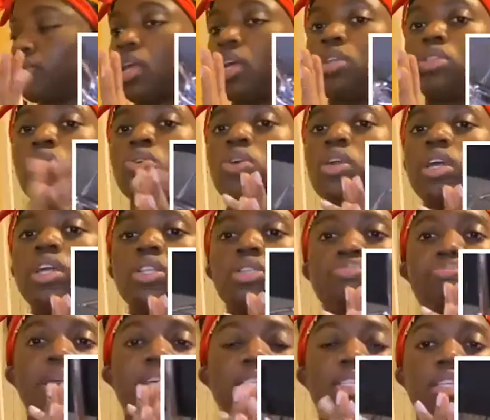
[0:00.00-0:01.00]
you could
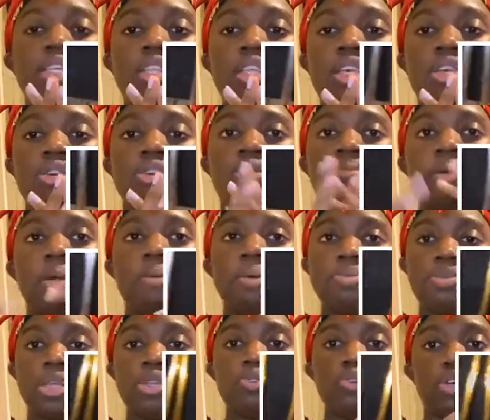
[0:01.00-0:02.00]
basically, on my
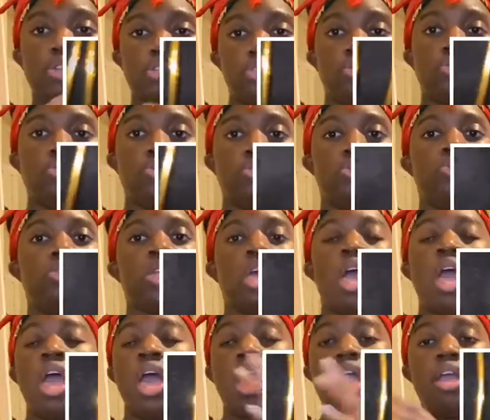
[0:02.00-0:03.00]
website, you could choose
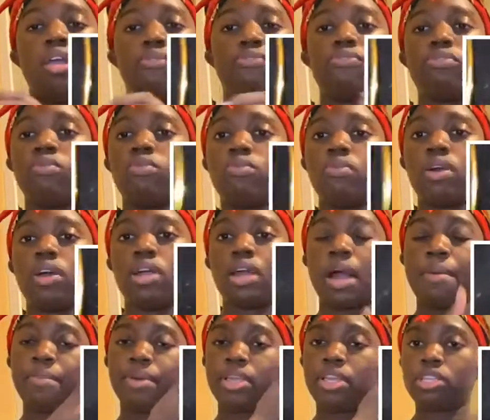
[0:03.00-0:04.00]
if you want.
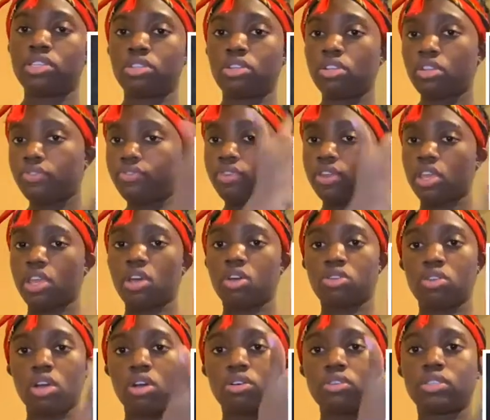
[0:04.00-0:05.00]
I'm going to insert the video.
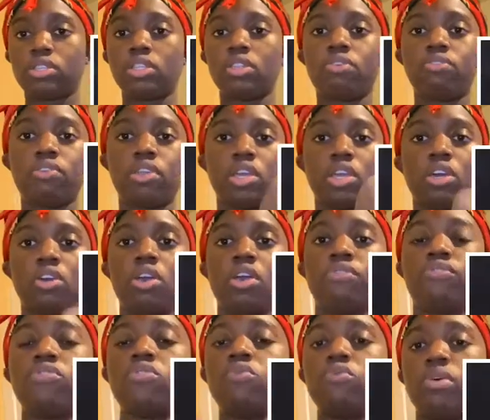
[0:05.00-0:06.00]
Y'all going to see the video
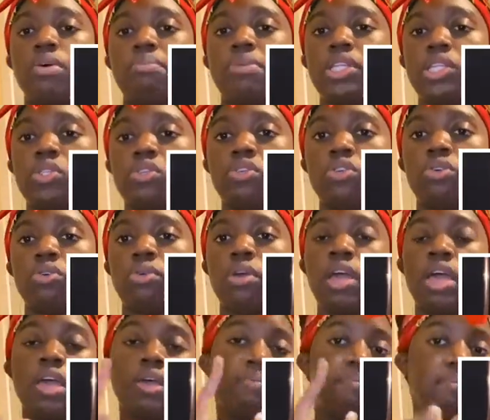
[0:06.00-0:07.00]
if you want me to
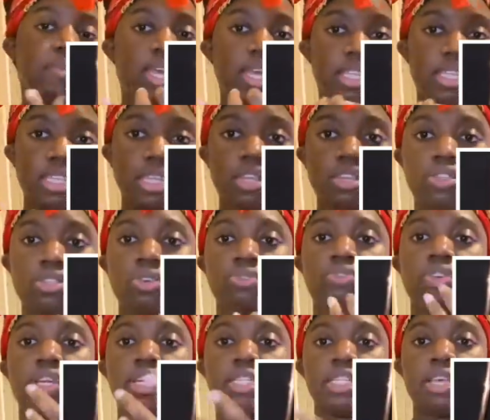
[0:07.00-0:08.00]
mix it. So,
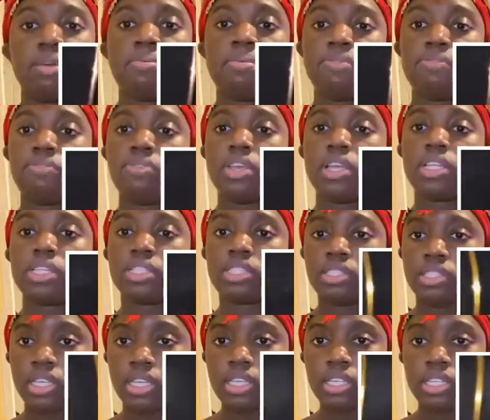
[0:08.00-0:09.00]
for example, if you get
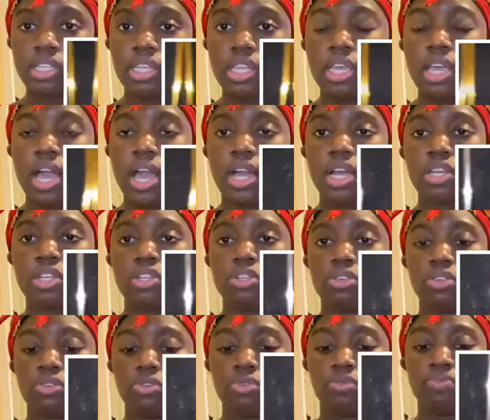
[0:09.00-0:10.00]
60, I could
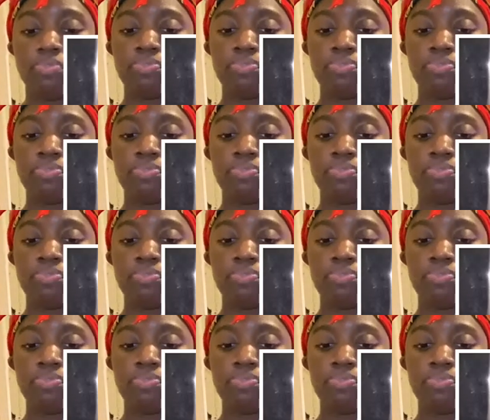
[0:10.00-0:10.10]
do,